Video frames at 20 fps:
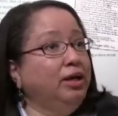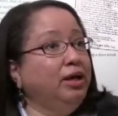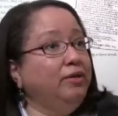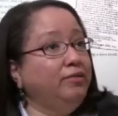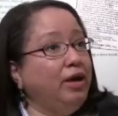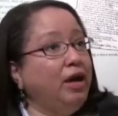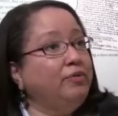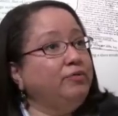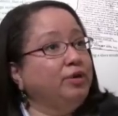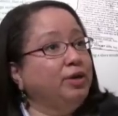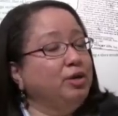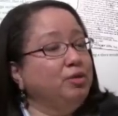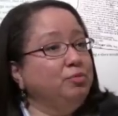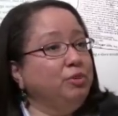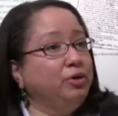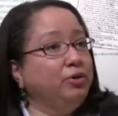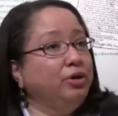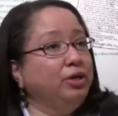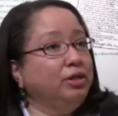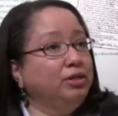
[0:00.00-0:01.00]
of African
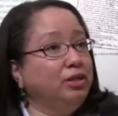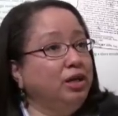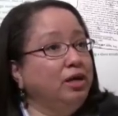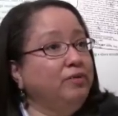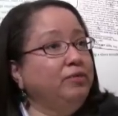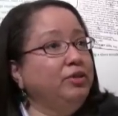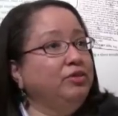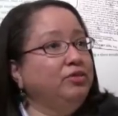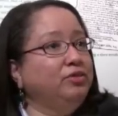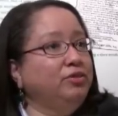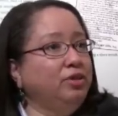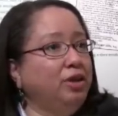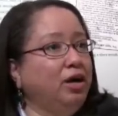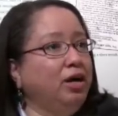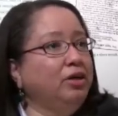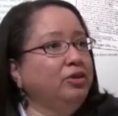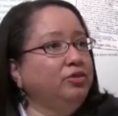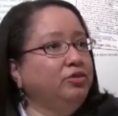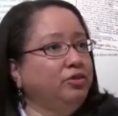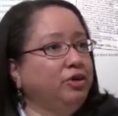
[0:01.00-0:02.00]
American life. It's
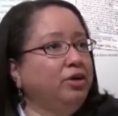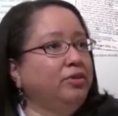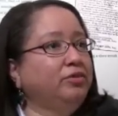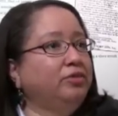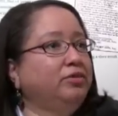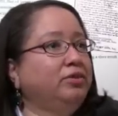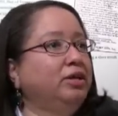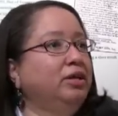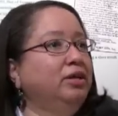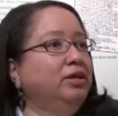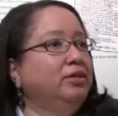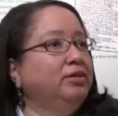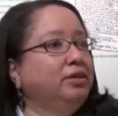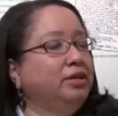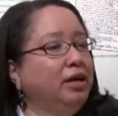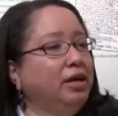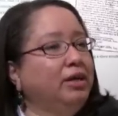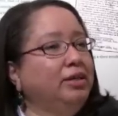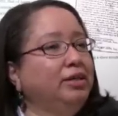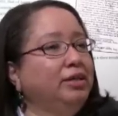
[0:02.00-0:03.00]
not just
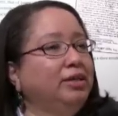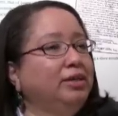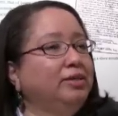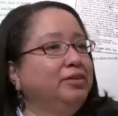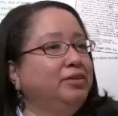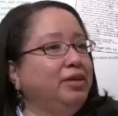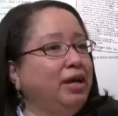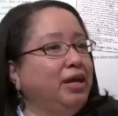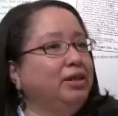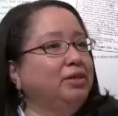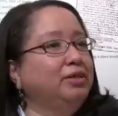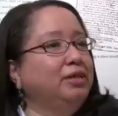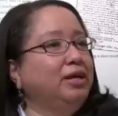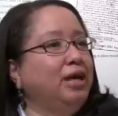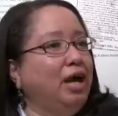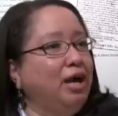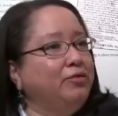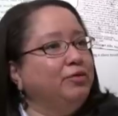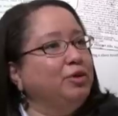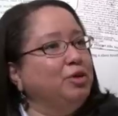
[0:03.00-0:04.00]
the idea that
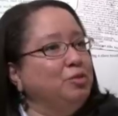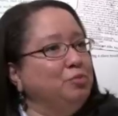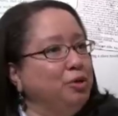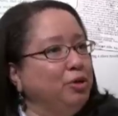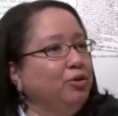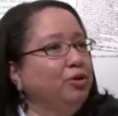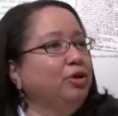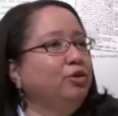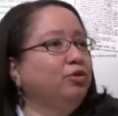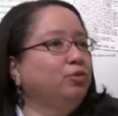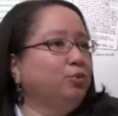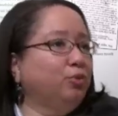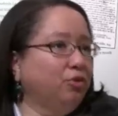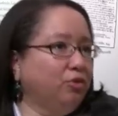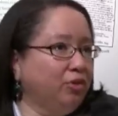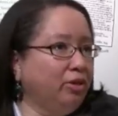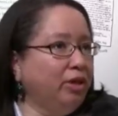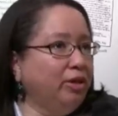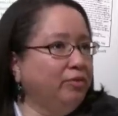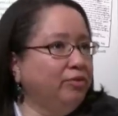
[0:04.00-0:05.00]
African Americans were
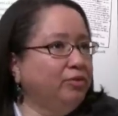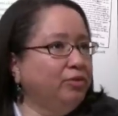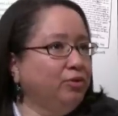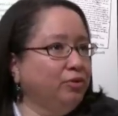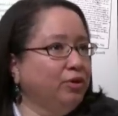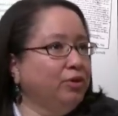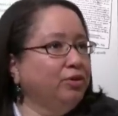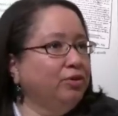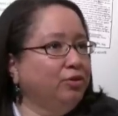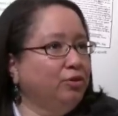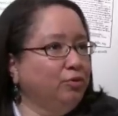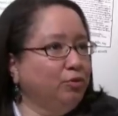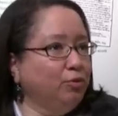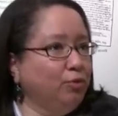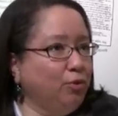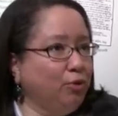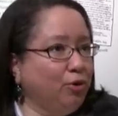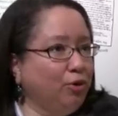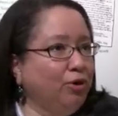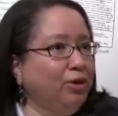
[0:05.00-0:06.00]
slaves during the Civil
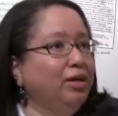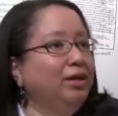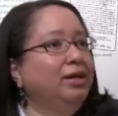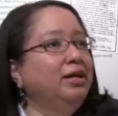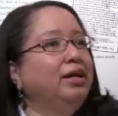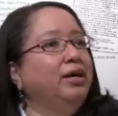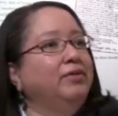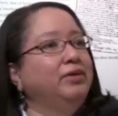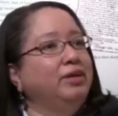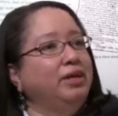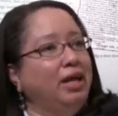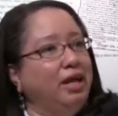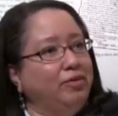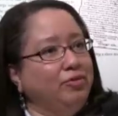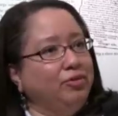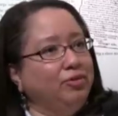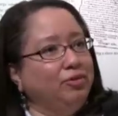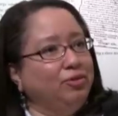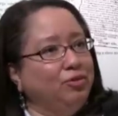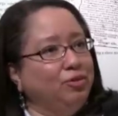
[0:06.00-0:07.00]
War and then
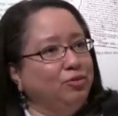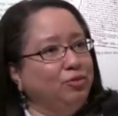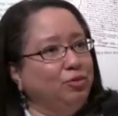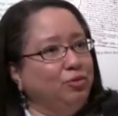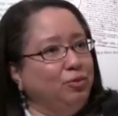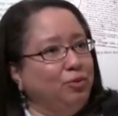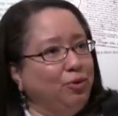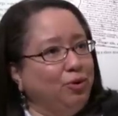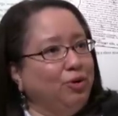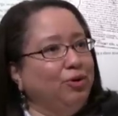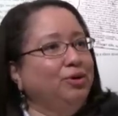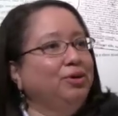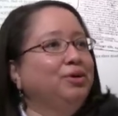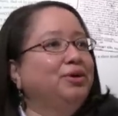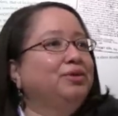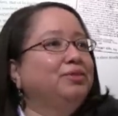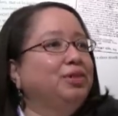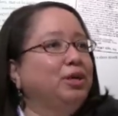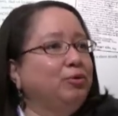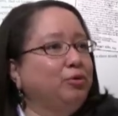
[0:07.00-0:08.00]
after the Civil War
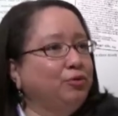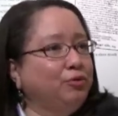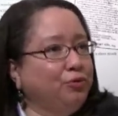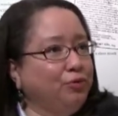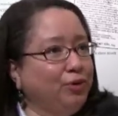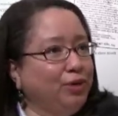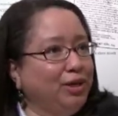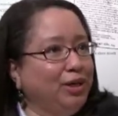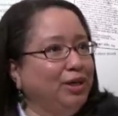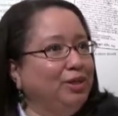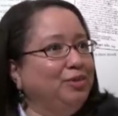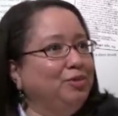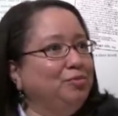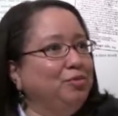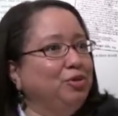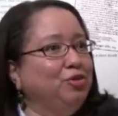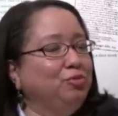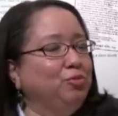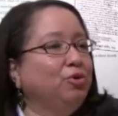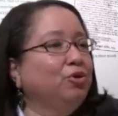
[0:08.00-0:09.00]
they were free. It's
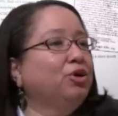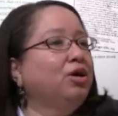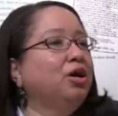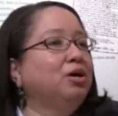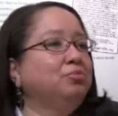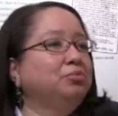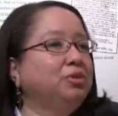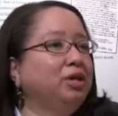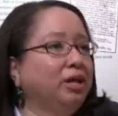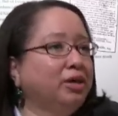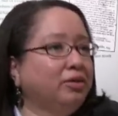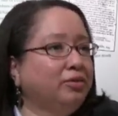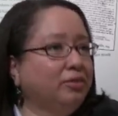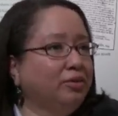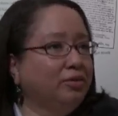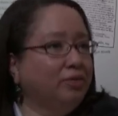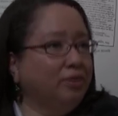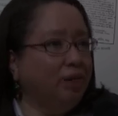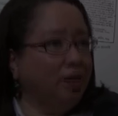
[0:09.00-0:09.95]
much more complex than